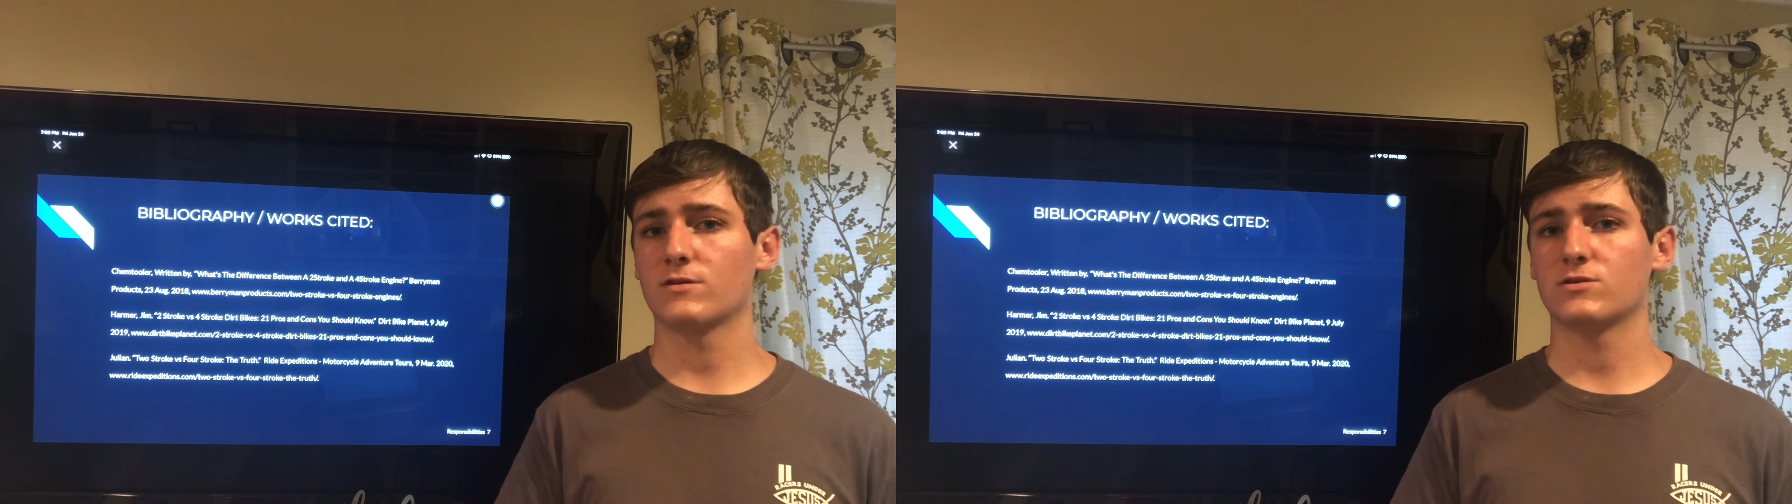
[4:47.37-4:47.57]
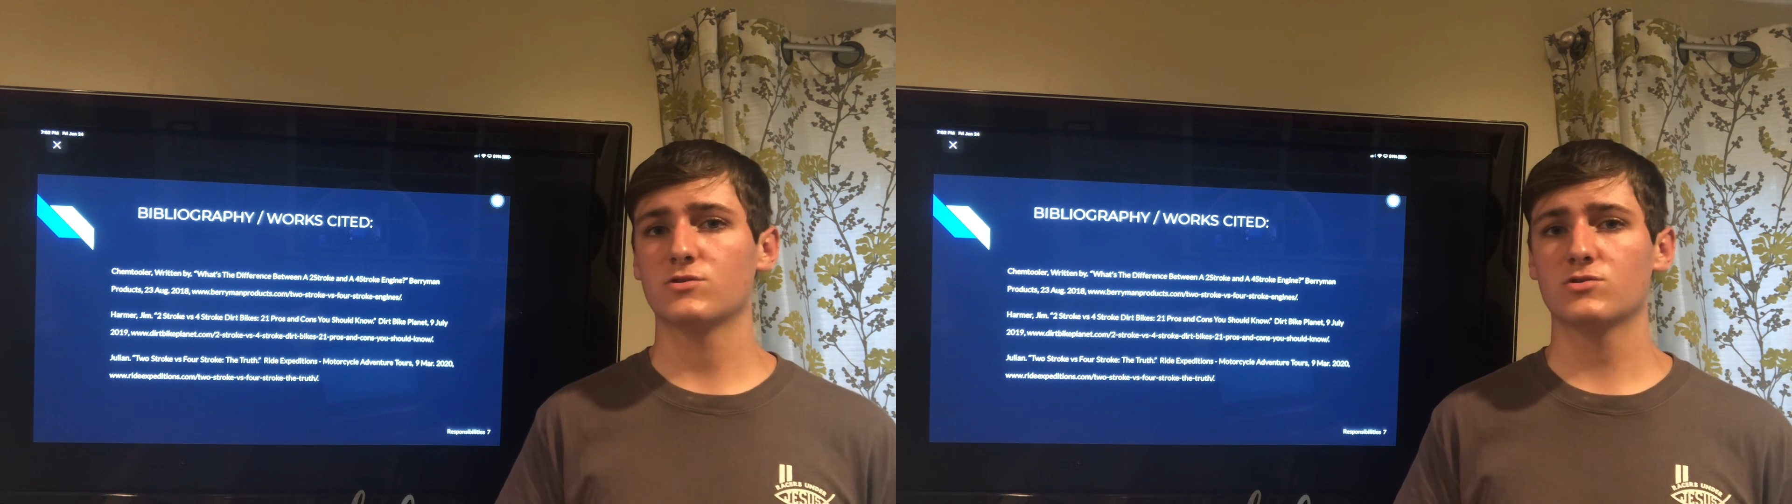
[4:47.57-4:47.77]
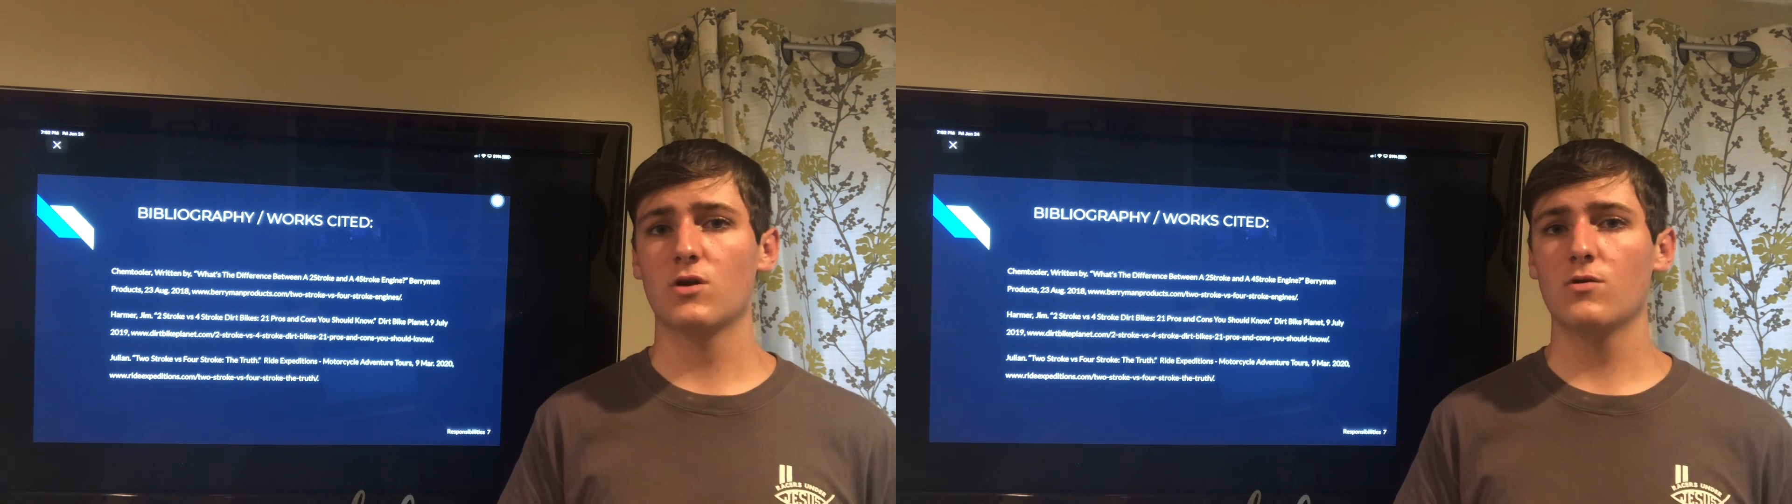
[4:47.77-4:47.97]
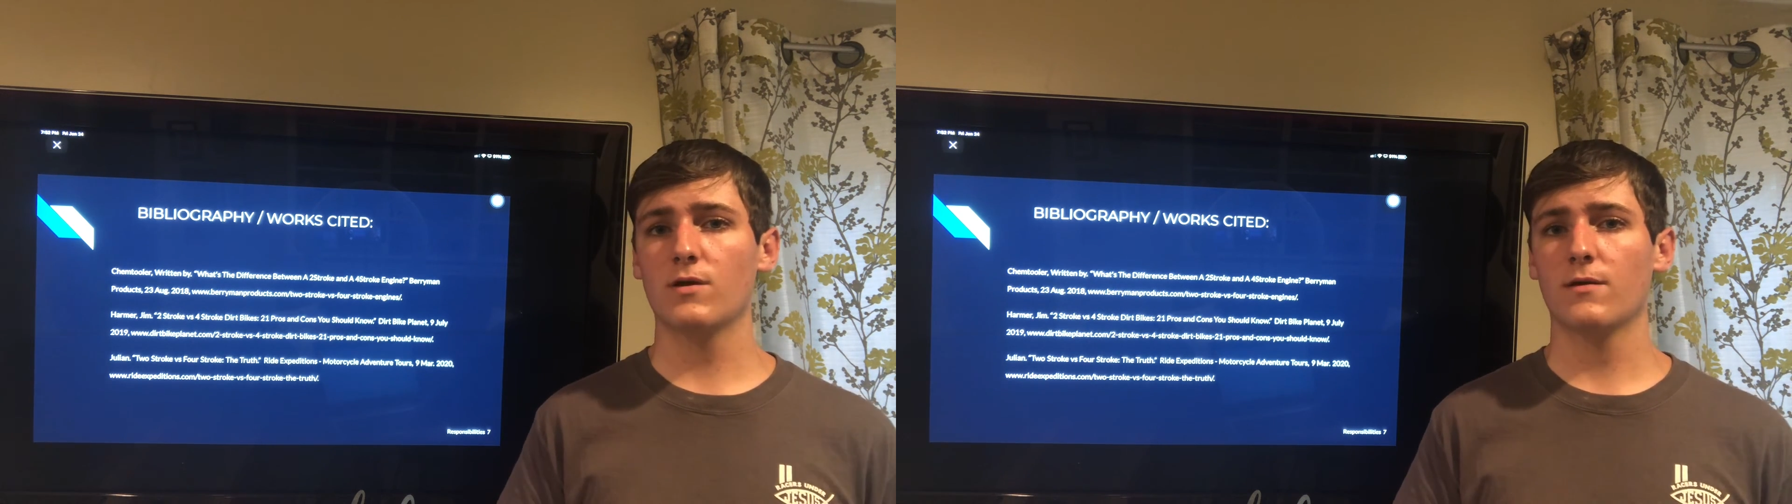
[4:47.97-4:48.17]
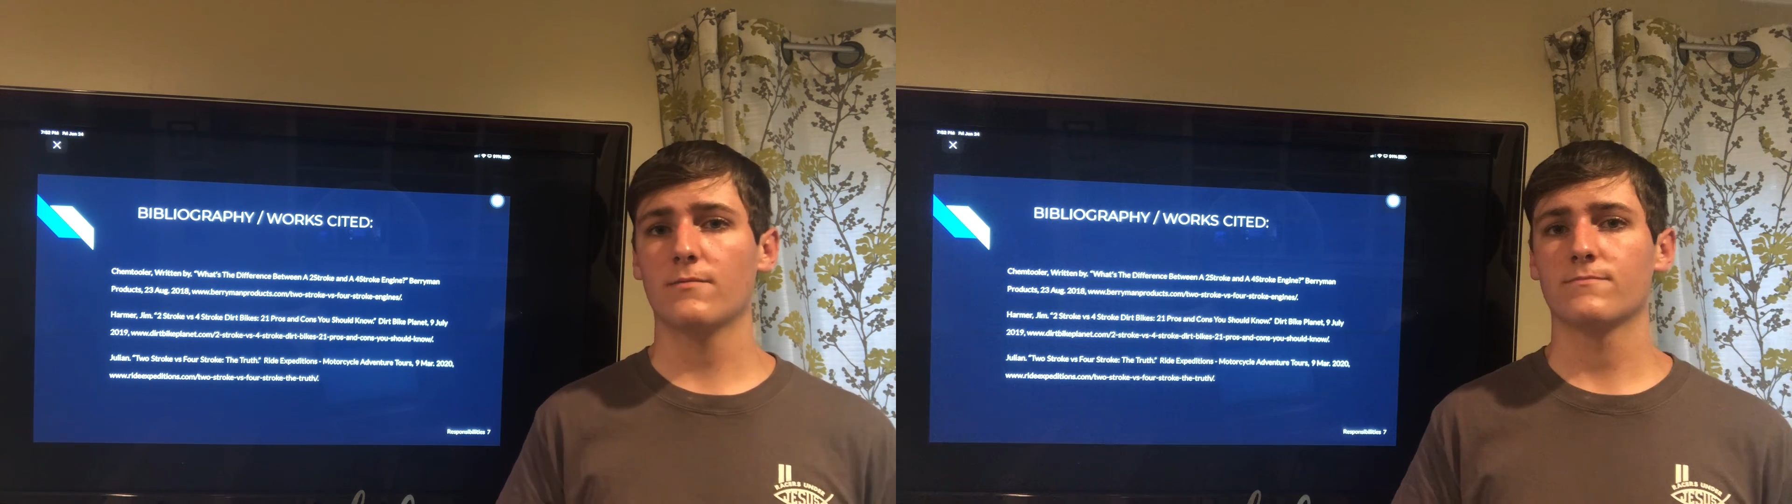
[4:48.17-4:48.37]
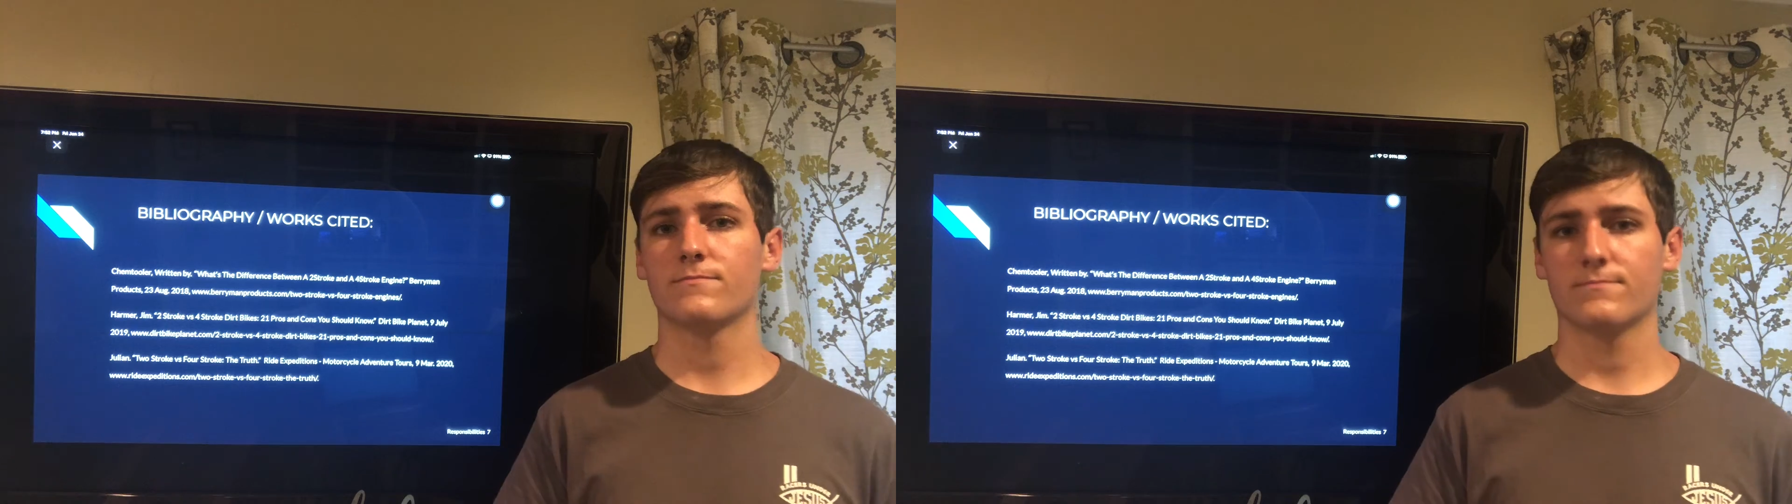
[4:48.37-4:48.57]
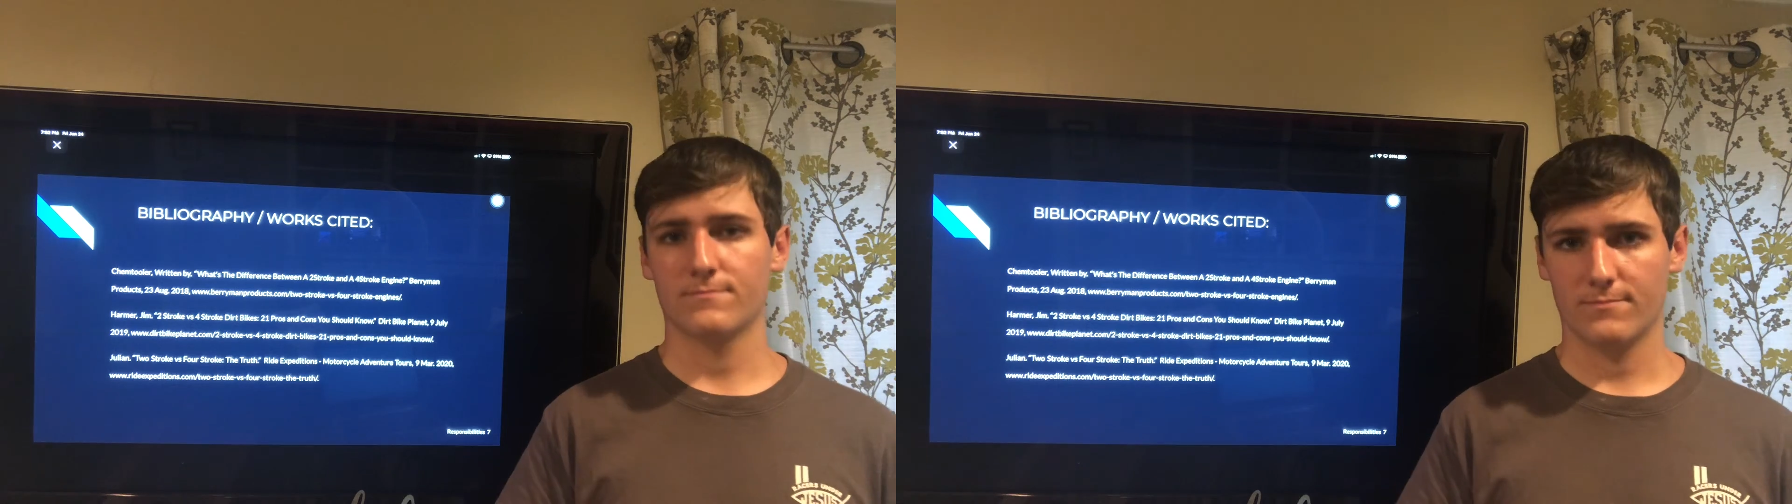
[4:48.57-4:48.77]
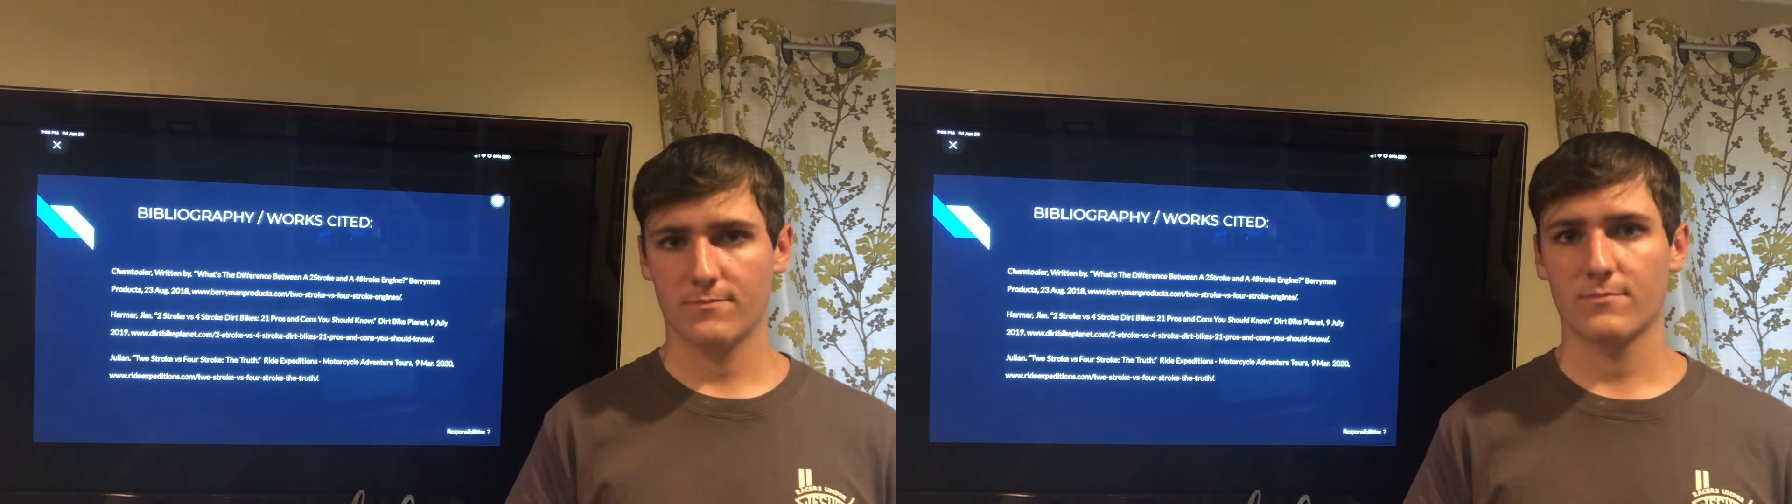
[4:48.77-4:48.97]
a 2-stroke.
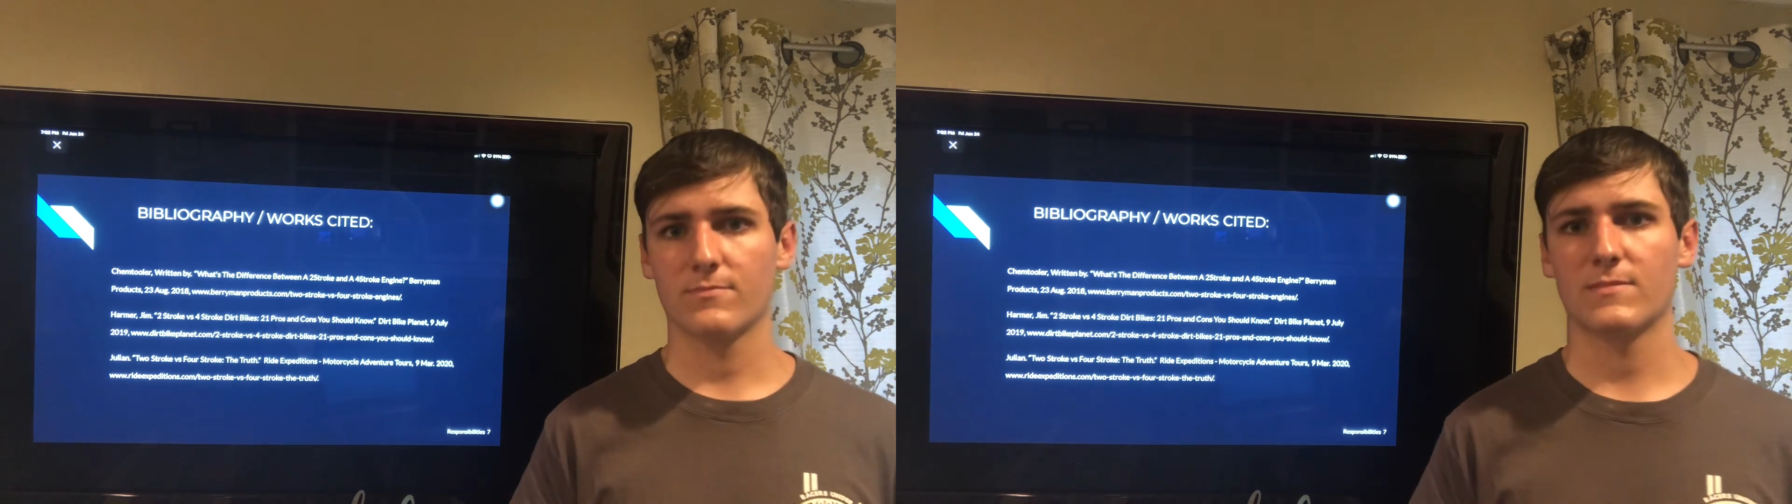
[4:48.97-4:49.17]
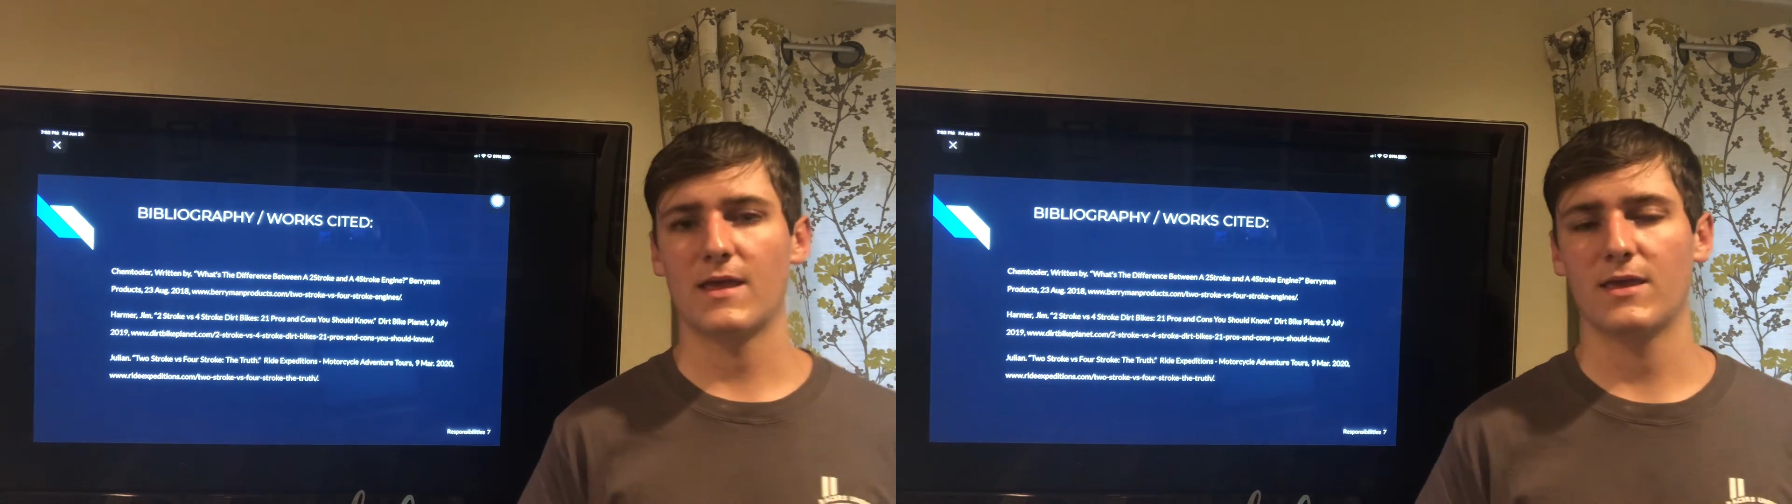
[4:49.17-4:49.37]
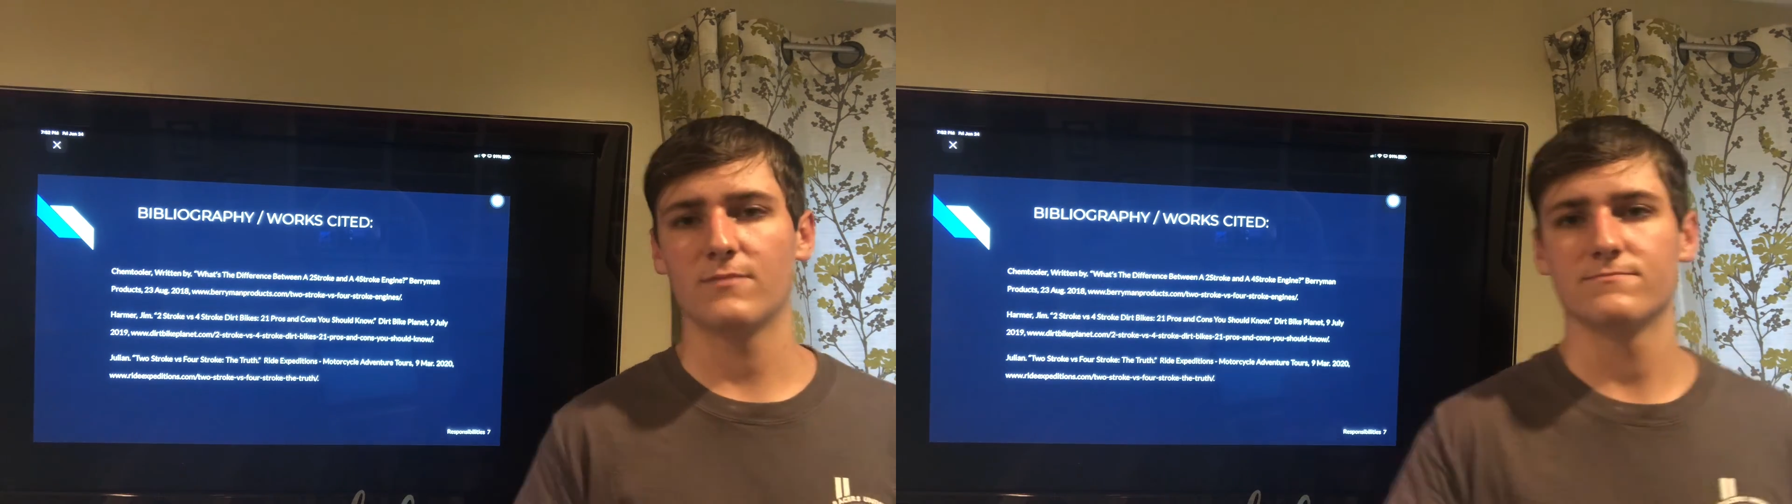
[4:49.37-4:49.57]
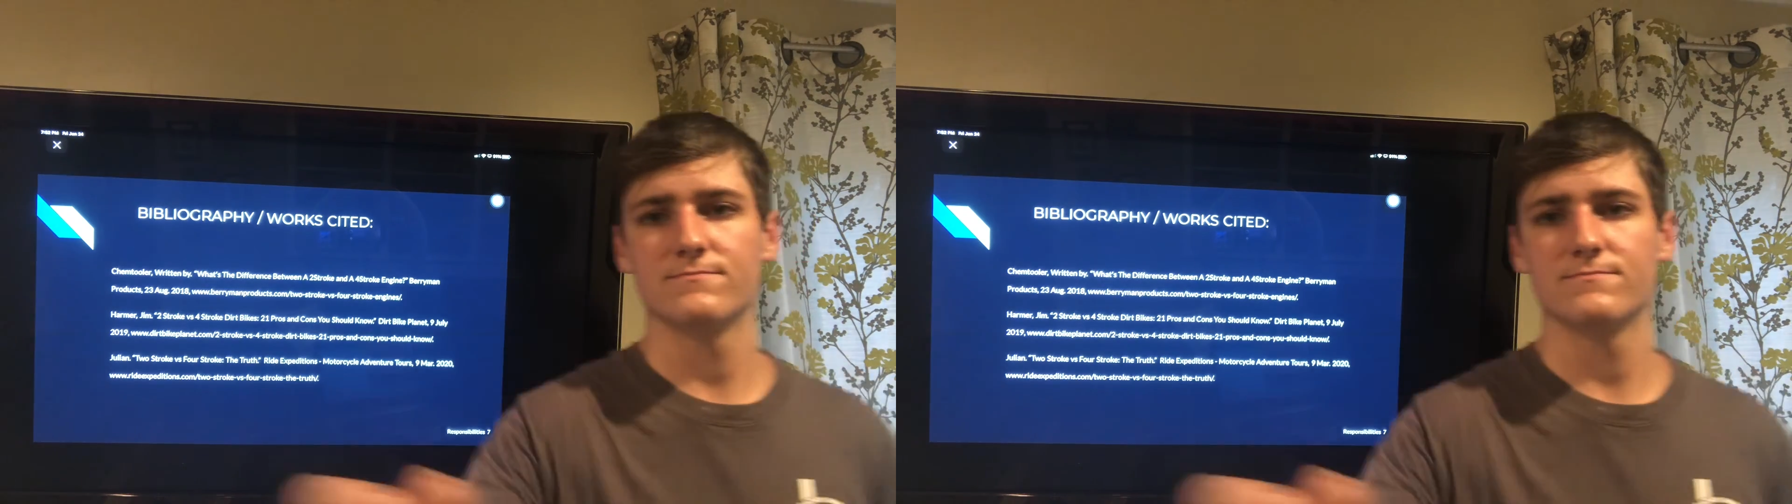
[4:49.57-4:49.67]
Thank you.